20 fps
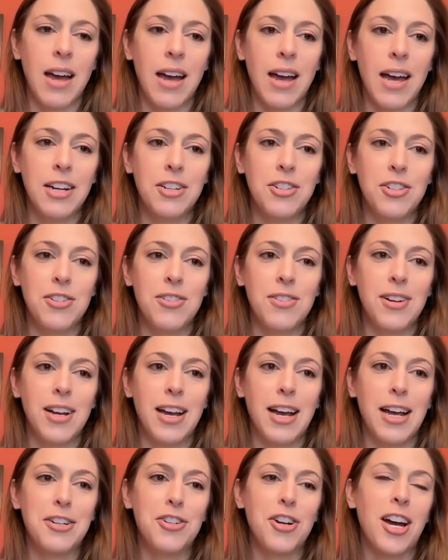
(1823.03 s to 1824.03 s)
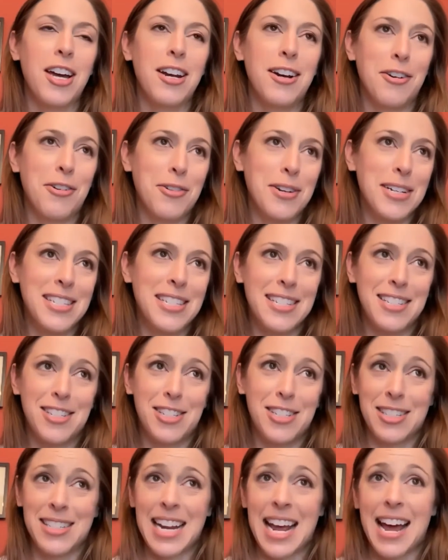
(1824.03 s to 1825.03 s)
I try to always
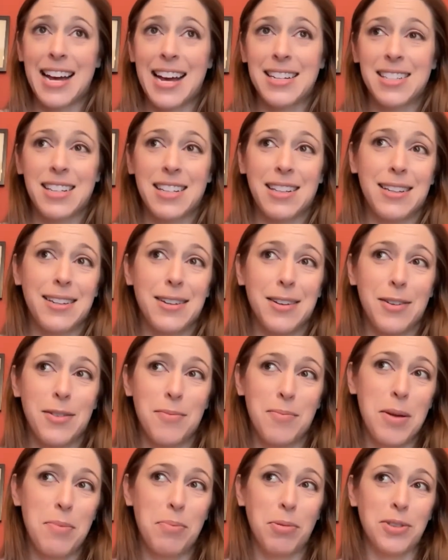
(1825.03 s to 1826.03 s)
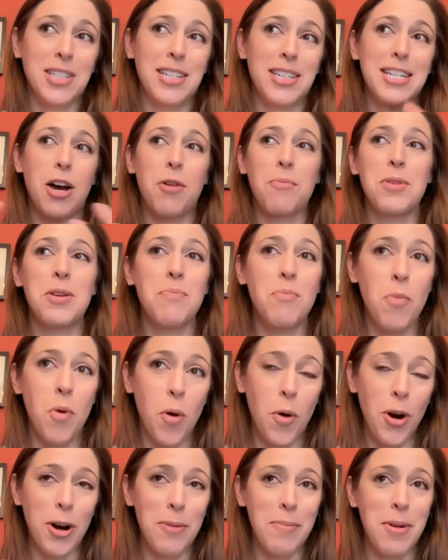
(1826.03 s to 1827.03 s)
just ask people to tell me
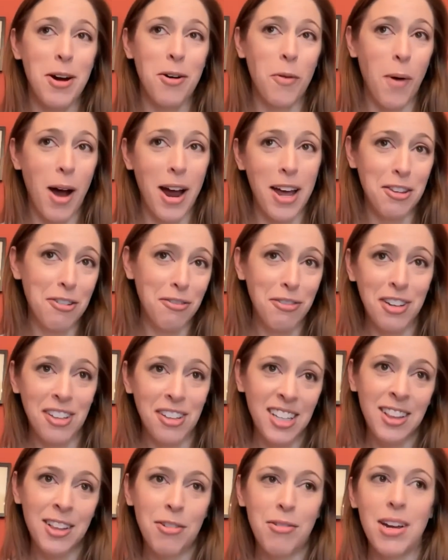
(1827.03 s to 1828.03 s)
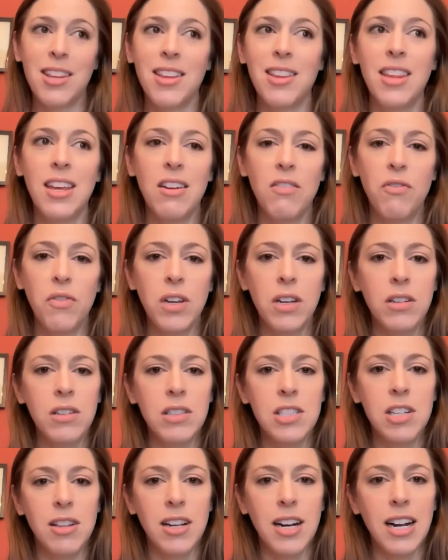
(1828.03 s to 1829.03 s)
more about why they're feeling the way that they feel
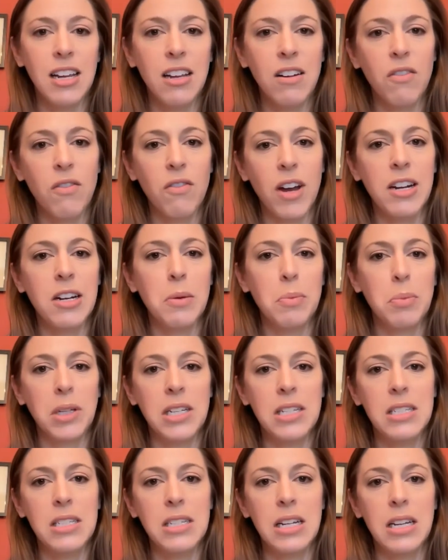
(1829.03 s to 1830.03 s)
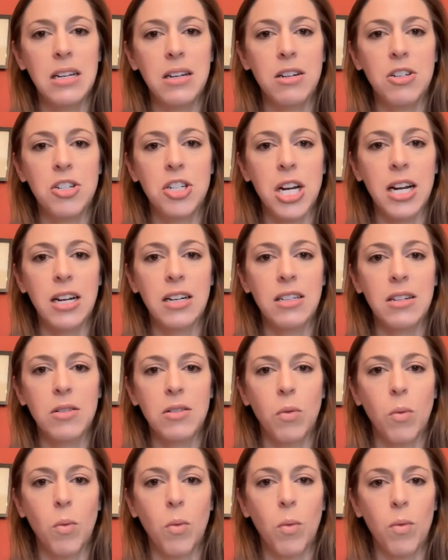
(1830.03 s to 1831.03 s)
so that I can find a place to interject
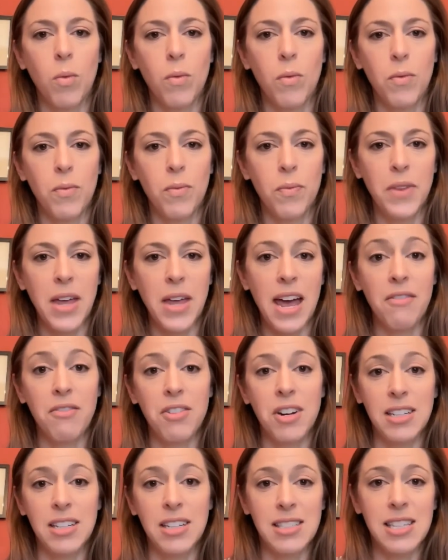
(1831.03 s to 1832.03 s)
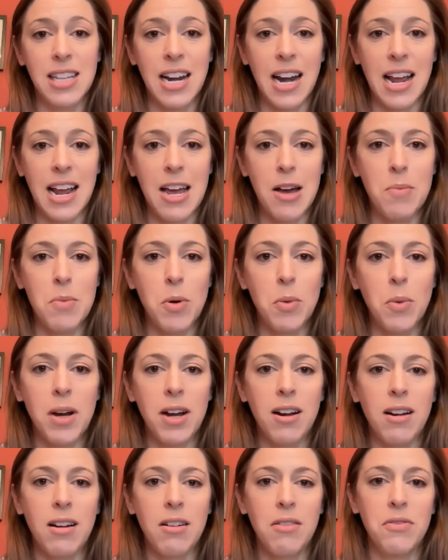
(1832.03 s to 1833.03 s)
the evidence that I am
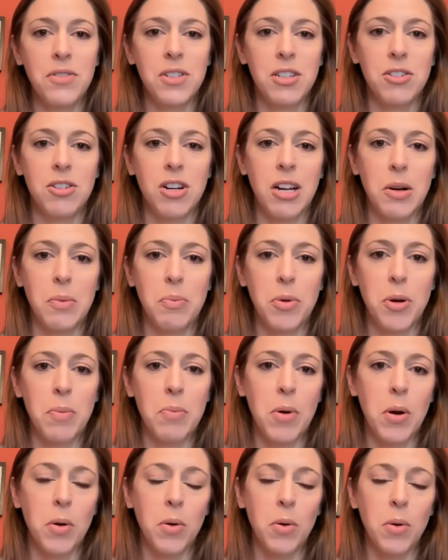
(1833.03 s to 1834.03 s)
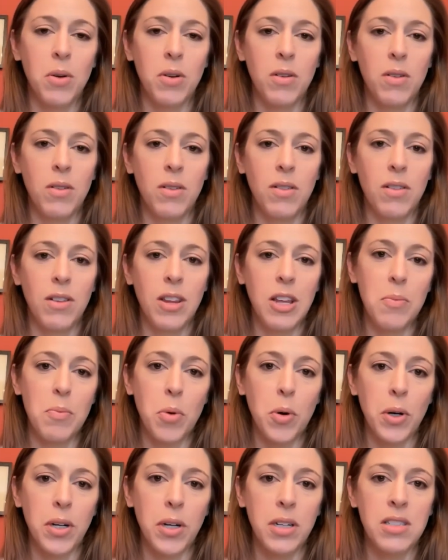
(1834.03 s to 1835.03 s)
aware of to try to promote the
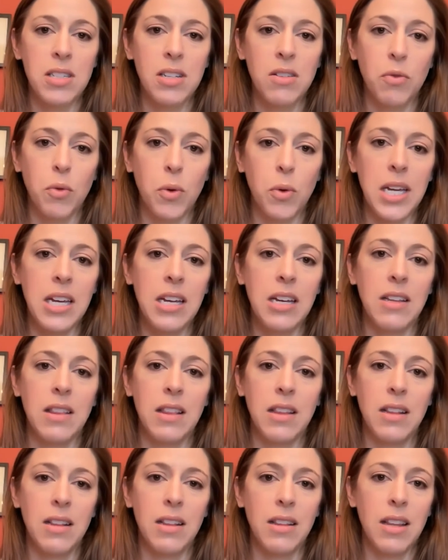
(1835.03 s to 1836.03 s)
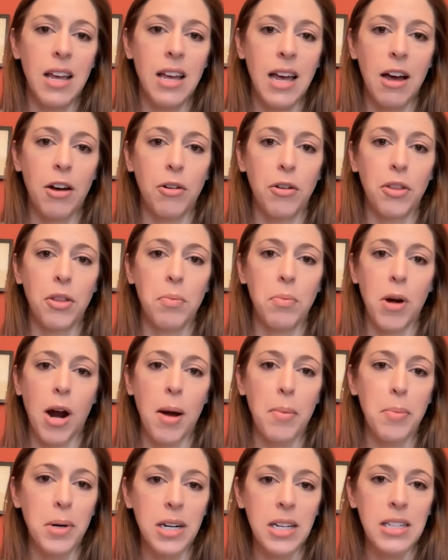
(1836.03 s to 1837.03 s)
importance of wheat and the health
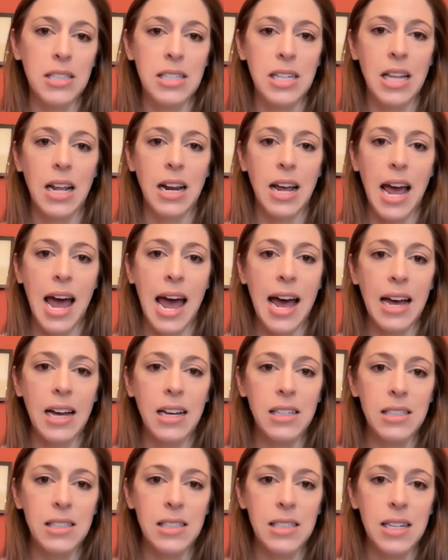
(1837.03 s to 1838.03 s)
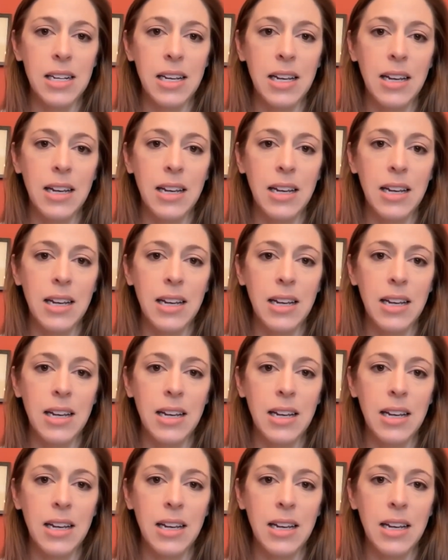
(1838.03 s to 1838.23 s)
properties that it has.